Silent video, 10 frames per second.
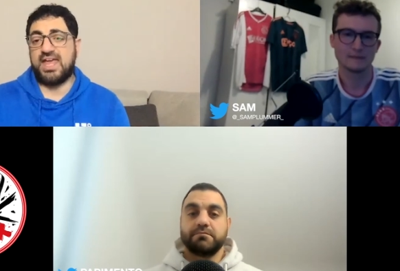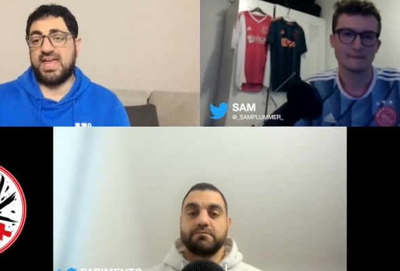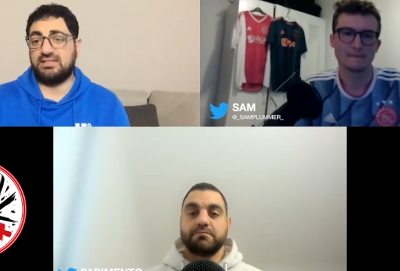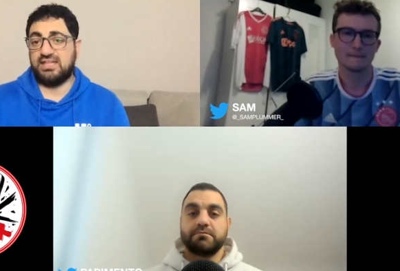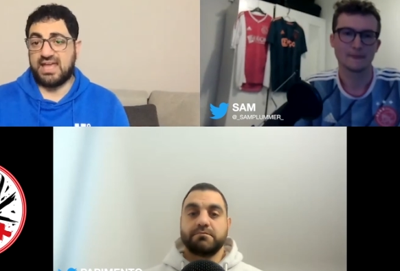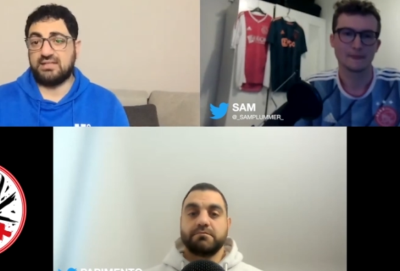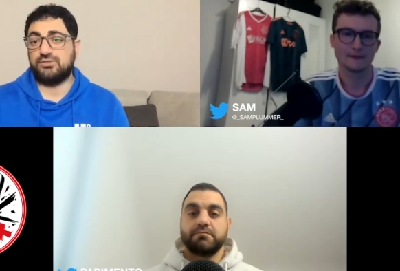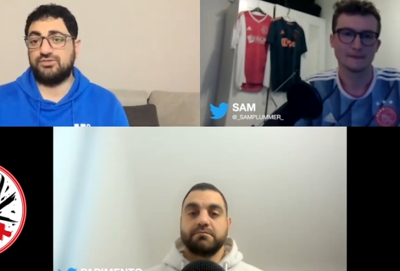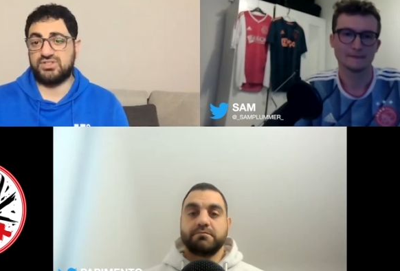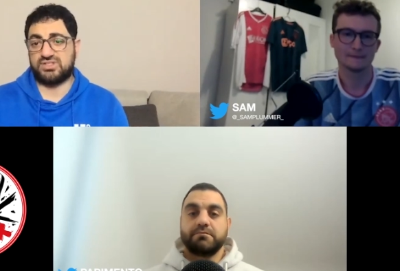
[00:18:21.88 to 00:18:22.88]
Speaker 1: At the
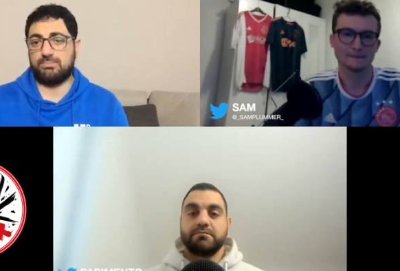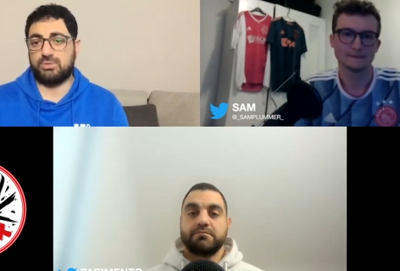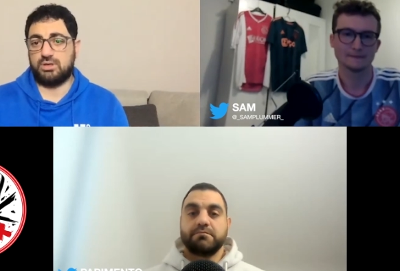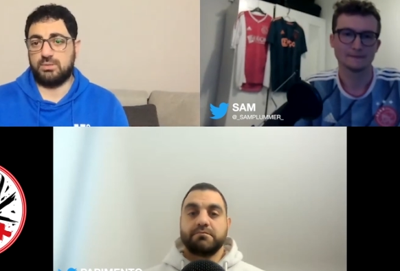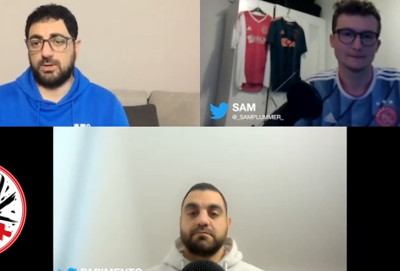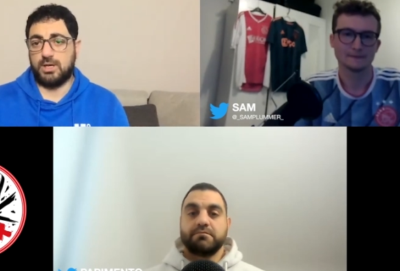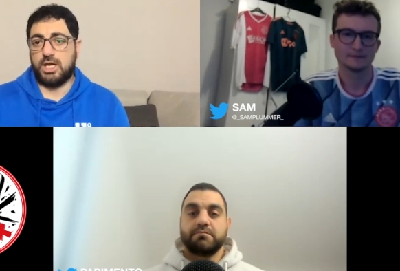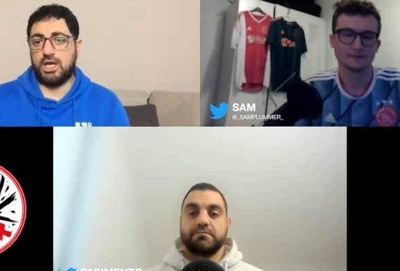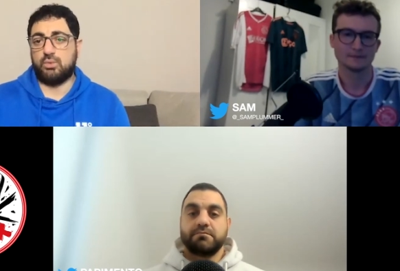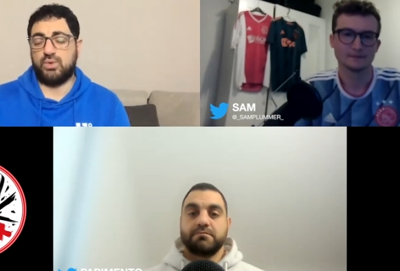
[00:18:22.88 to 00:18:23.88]
end of December,
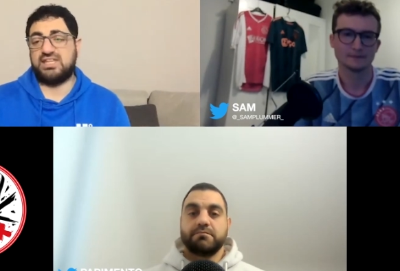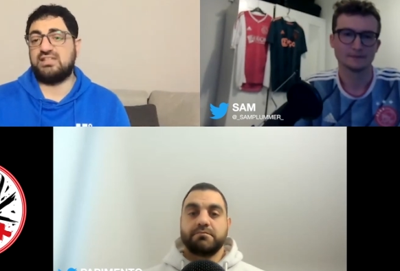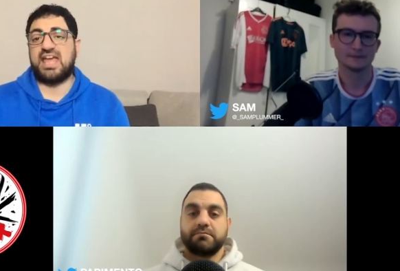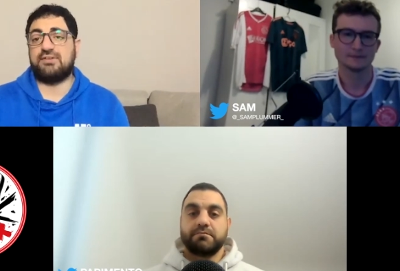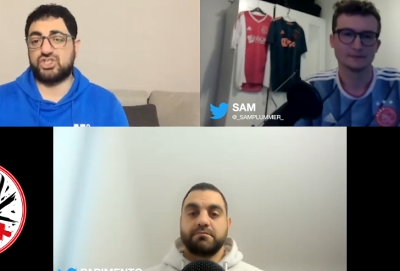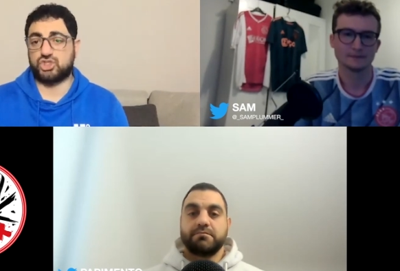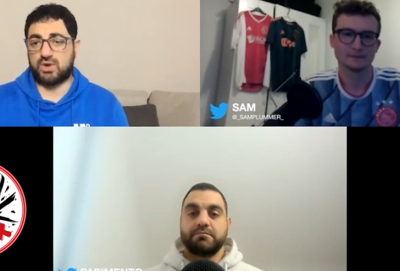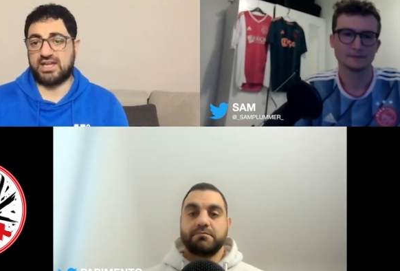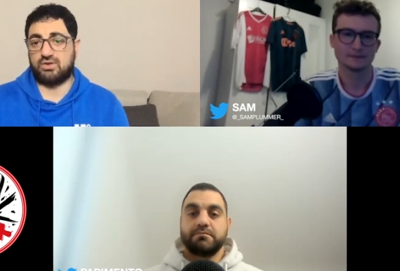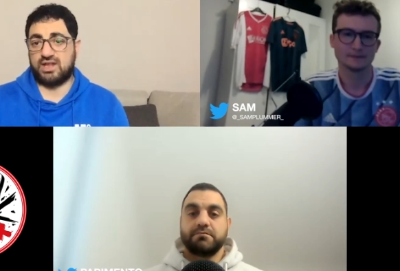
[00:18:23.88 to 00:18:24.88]
we didn't have a
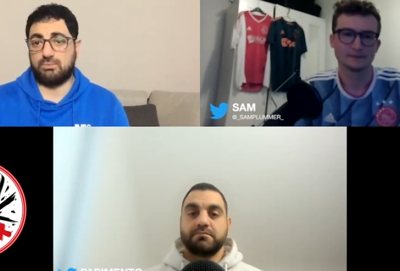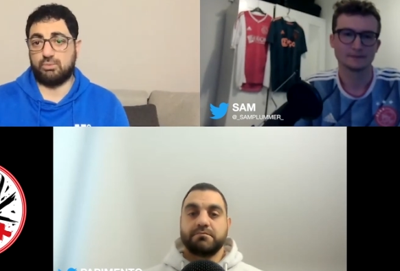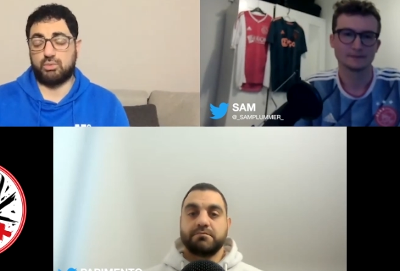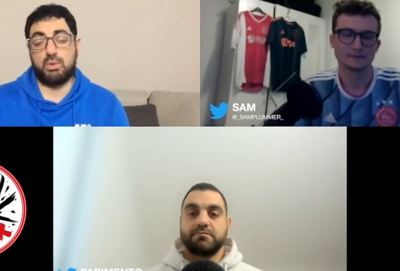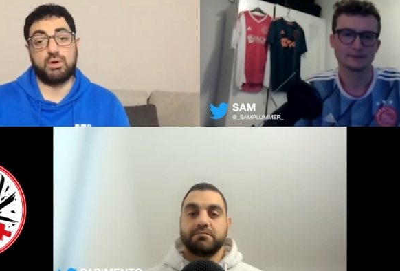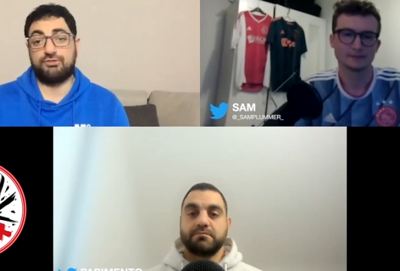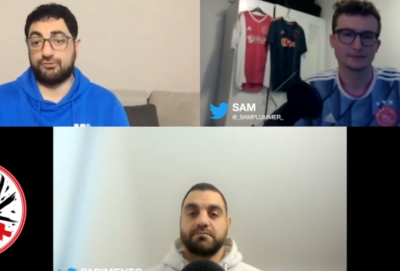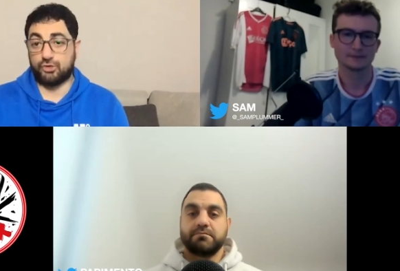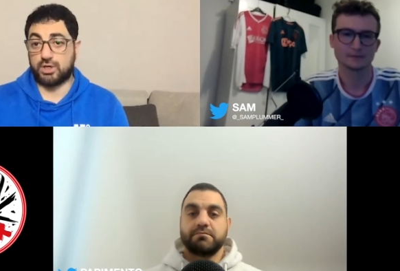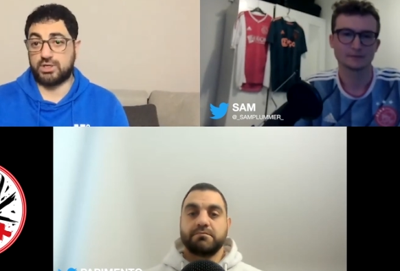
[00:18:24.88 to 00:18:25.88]
striker anymore. We were
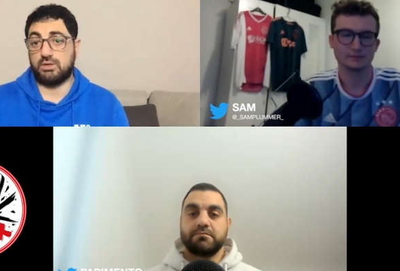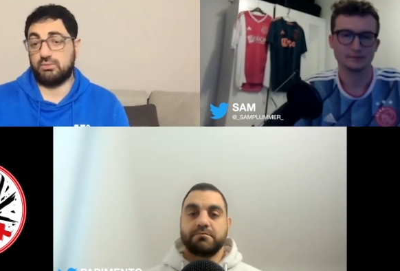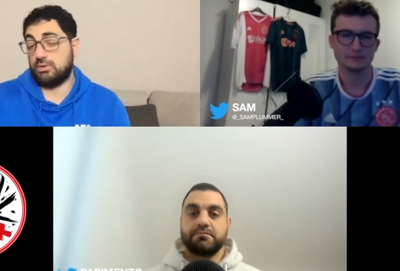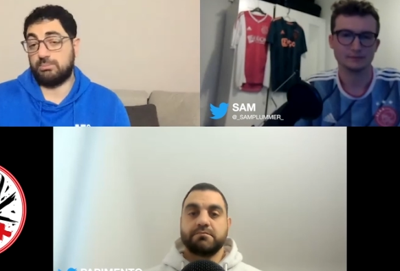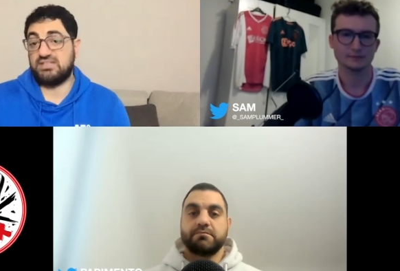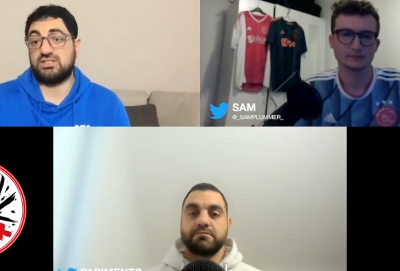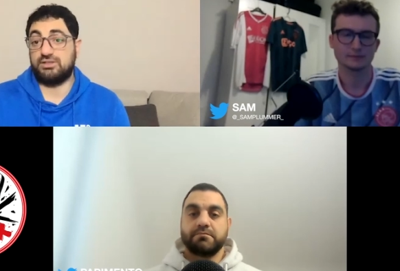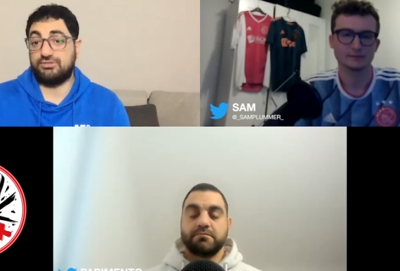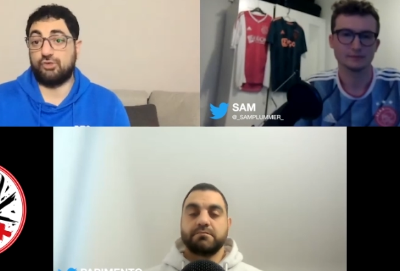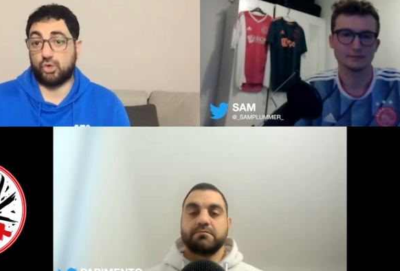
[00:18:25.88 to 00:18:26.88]
four. We were
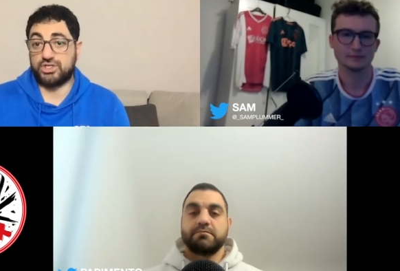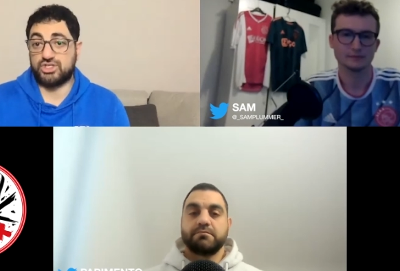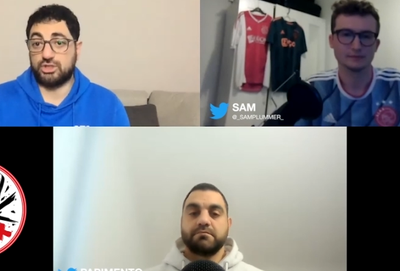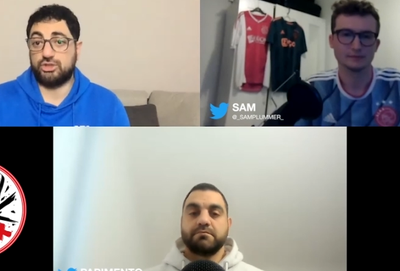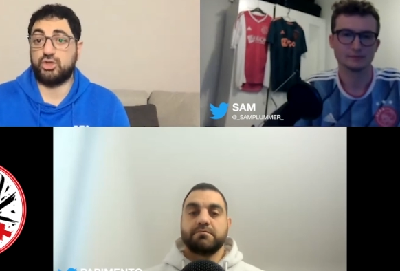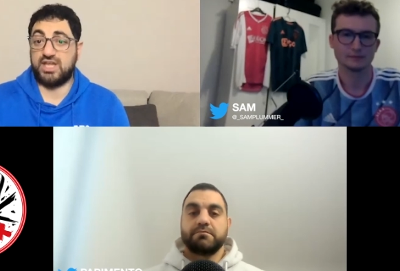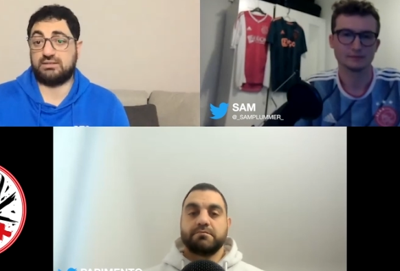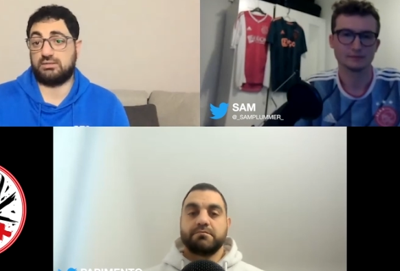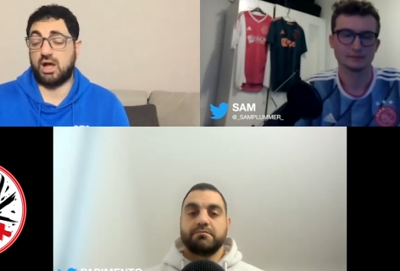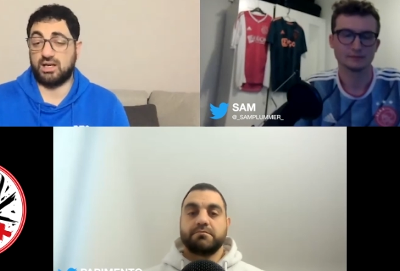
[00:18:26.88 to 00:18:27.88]
basically forced to
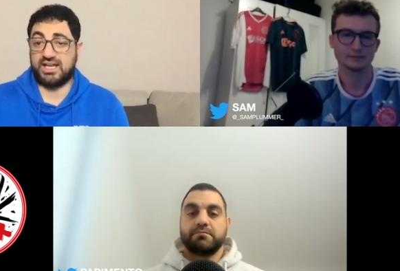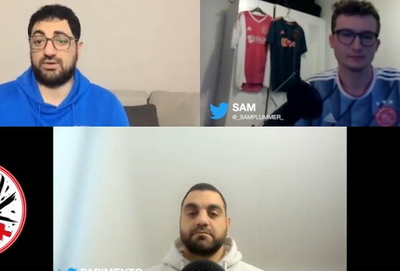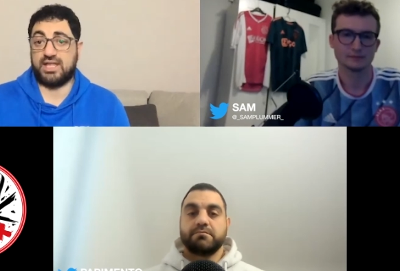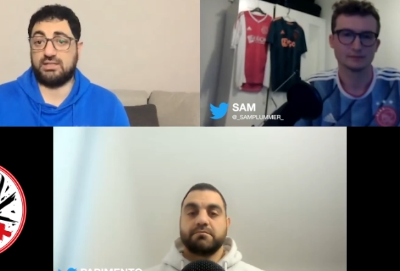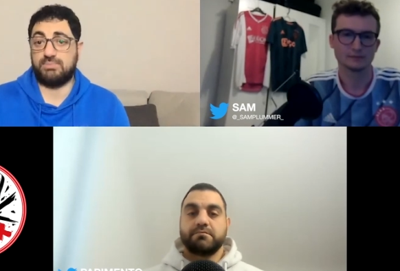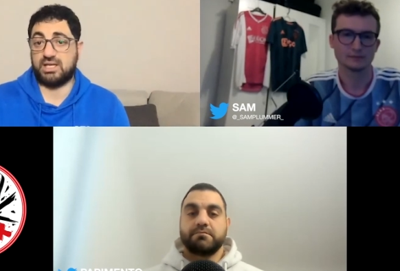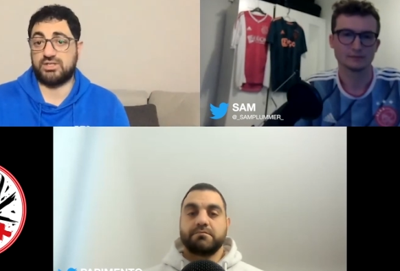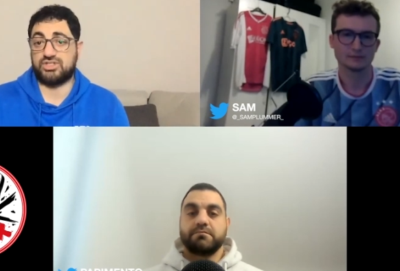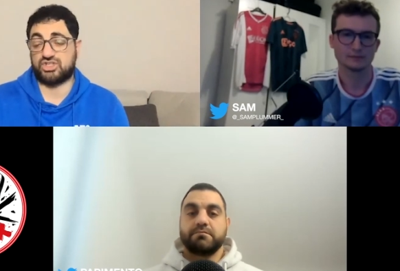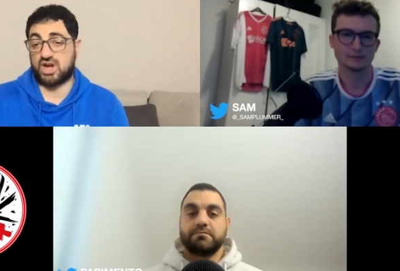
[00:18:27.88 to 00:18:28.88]
get Haller in
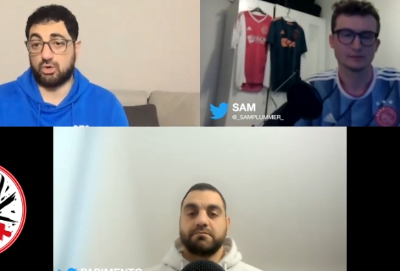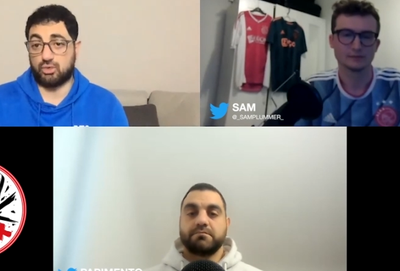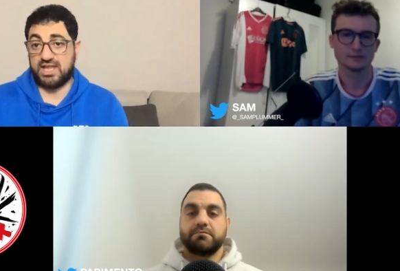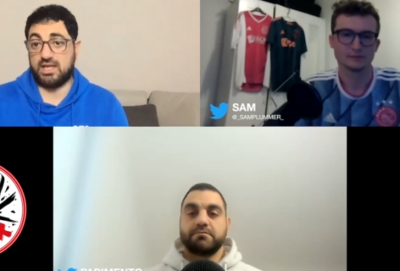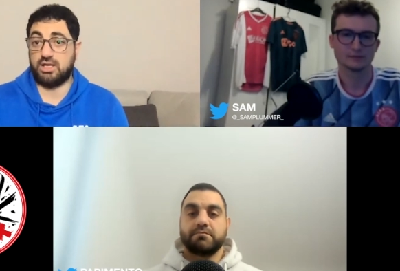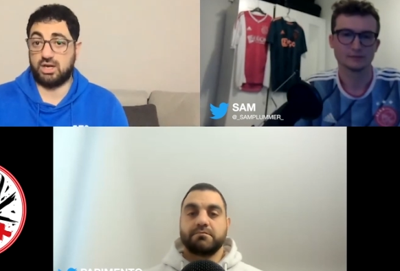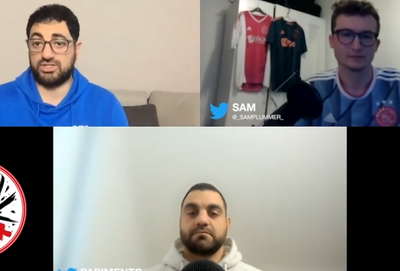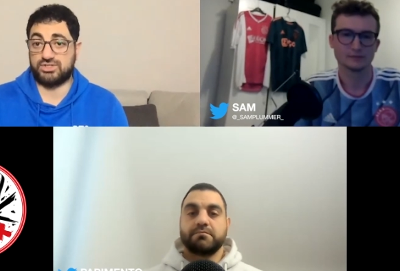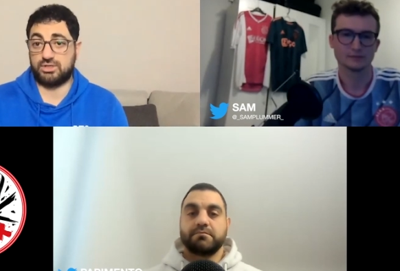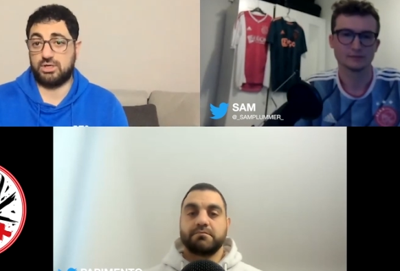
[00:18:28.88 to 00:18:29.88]
because Traore, a
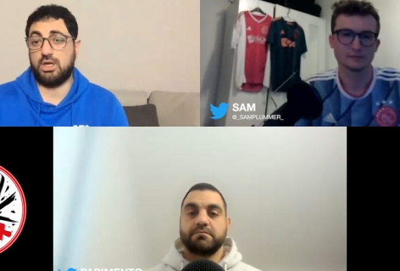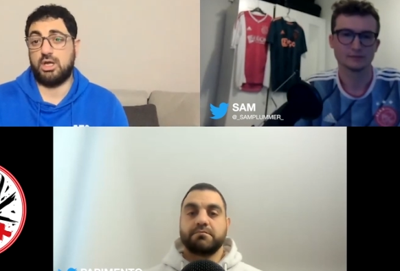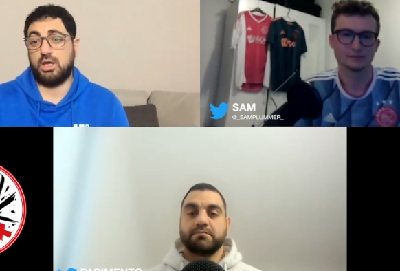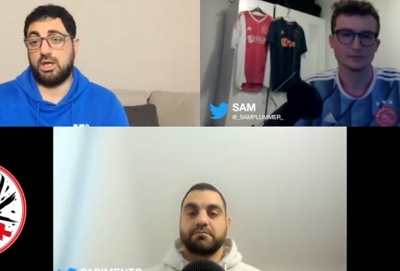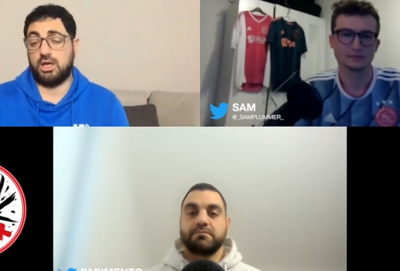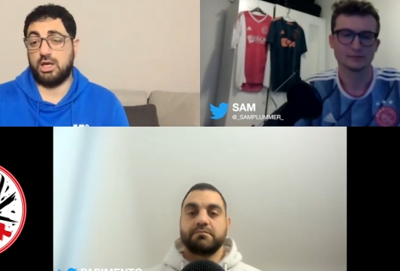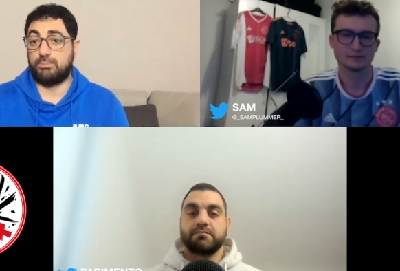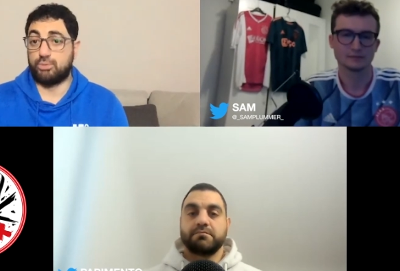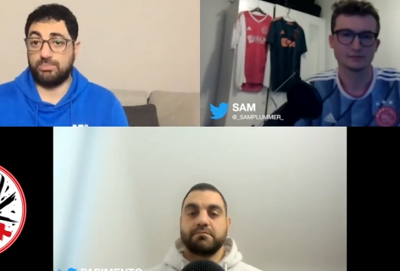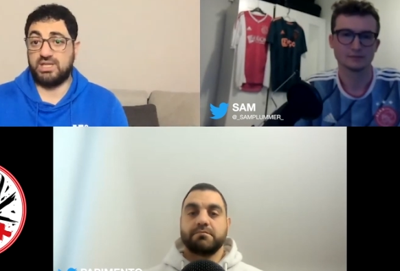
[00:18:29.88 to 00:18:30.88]
youngster, uh,
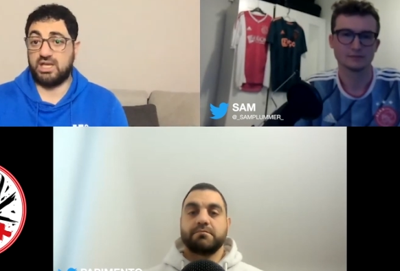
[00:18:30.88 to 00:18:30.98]
Brobbey,